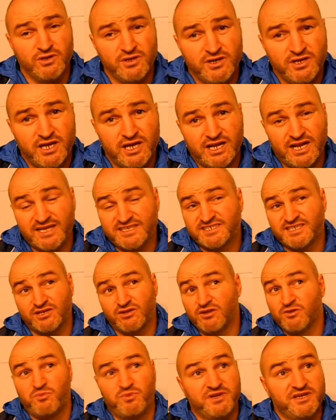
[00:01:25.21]
and like I
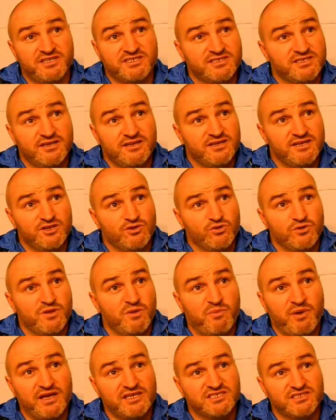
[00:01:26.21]
said to the players, you know, in
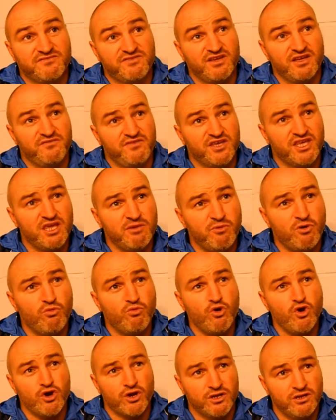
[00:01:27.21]
the past, if you keep
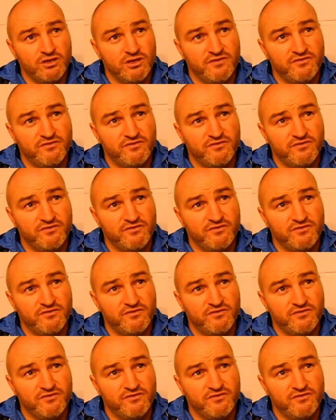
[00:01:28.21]
on working,